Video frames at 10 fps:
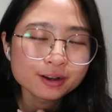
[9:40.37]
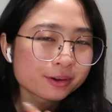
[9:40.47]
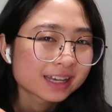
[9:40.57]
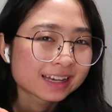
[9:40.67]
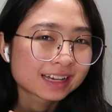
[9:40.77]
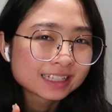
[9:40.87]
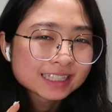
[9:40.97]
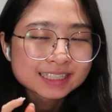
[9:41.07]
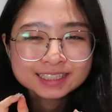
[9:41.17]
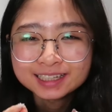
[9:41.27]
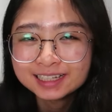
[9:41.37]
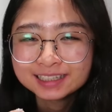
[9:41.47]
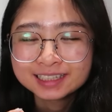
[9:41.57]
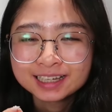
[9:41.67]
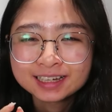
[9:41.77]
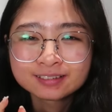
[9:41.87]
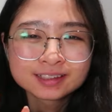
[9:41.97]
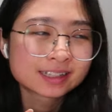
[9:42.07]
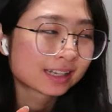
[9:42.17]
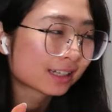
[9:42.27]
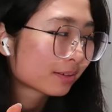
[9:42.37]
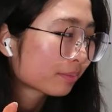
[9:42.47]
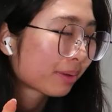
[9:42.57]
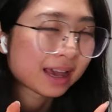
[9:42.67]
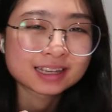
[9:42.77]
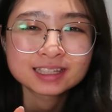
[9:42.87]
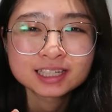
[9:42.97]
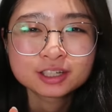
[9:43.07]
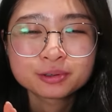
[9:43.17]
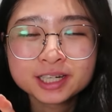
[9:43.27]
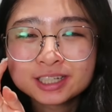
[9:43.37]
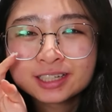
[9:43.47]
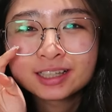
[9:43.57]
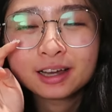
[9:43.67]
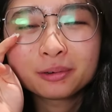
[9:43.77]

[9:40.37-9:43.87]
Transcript: Okay guys, slight delay on the like packing situation.